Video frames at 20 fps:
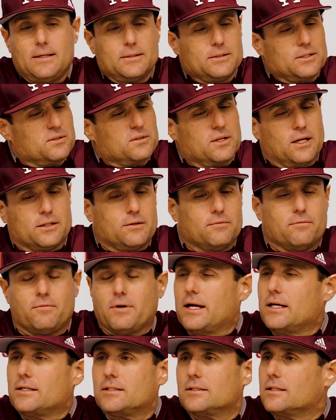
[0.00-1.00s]
Just nothing
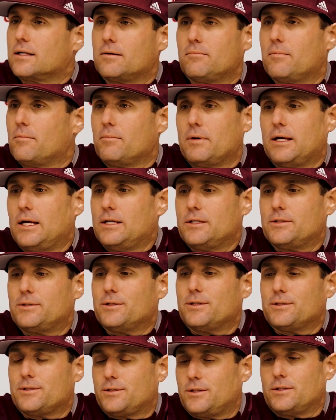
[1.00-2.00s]
fazes him. I mean, he's
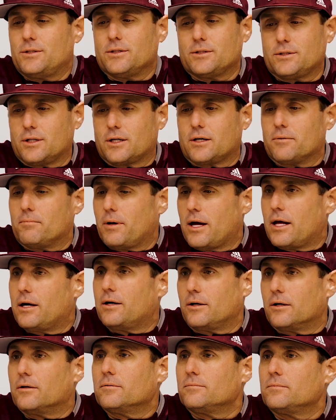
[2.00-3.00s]
just a
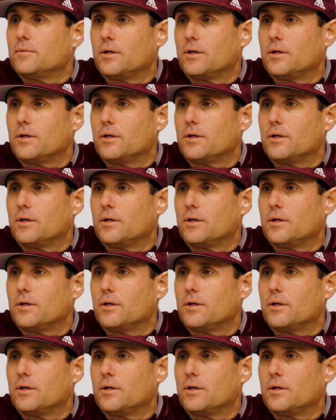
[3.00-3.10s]
competitor,